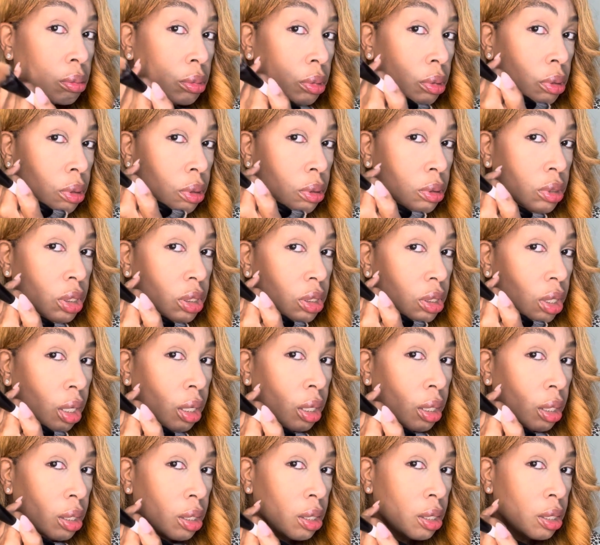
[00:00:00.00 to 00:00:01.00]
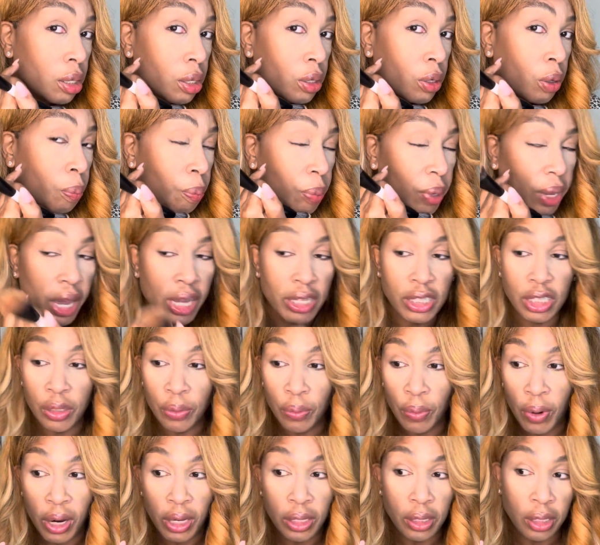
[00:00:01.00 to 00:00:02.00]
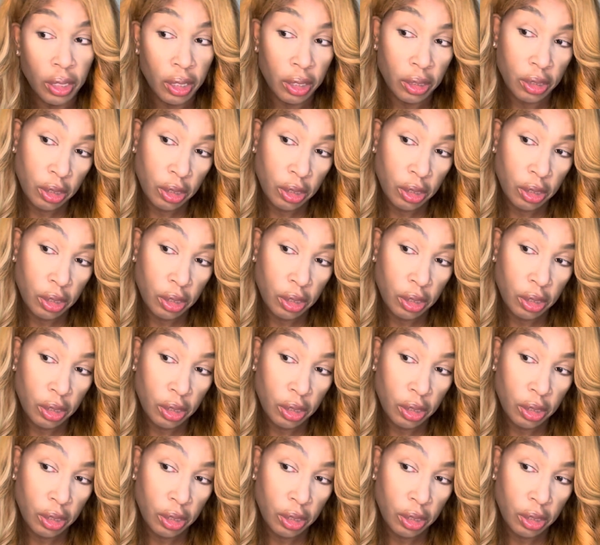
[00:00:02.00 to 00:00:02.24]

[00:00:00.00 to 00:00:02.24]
you know, just a little patchy right there